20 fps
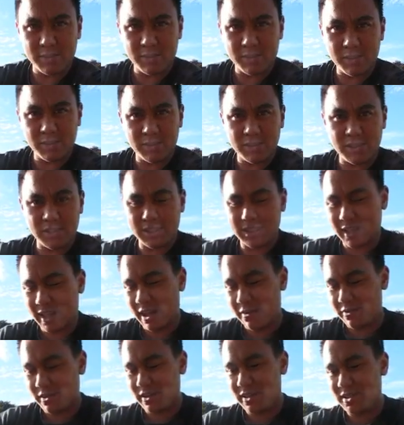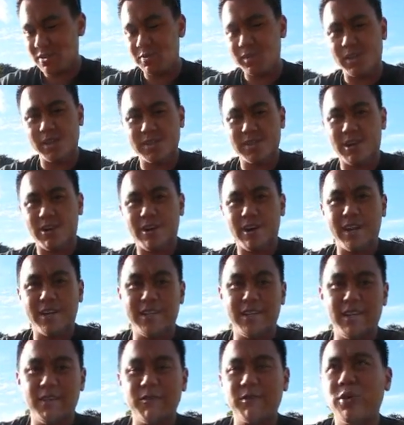of the world would just laugh at us because our
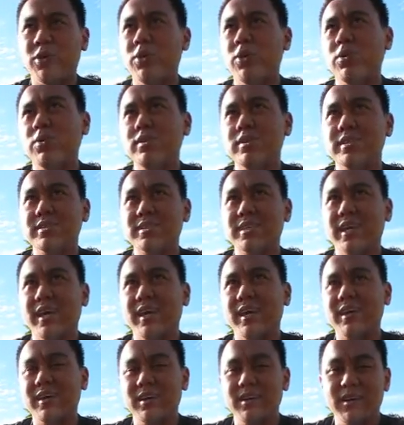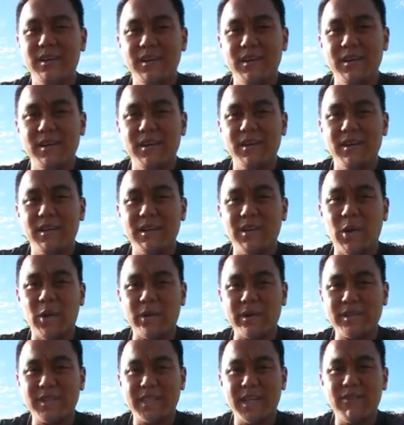idea of cold is like
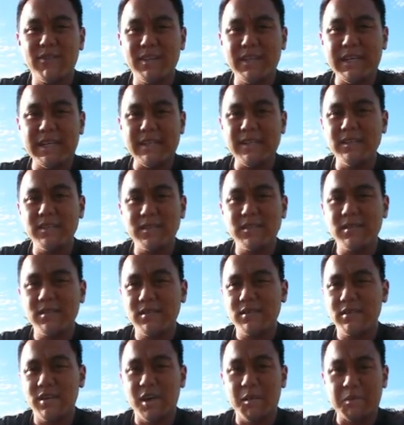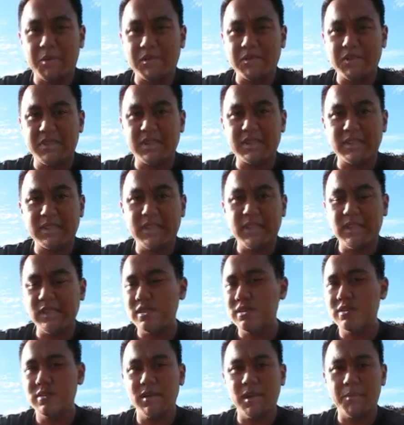lower 70s, upper 60s,
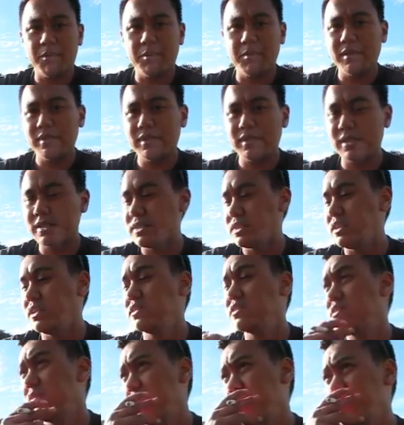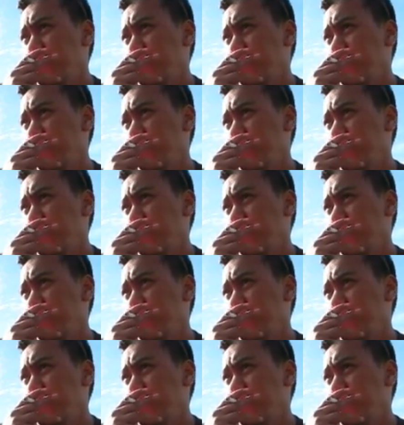upper mid 60s.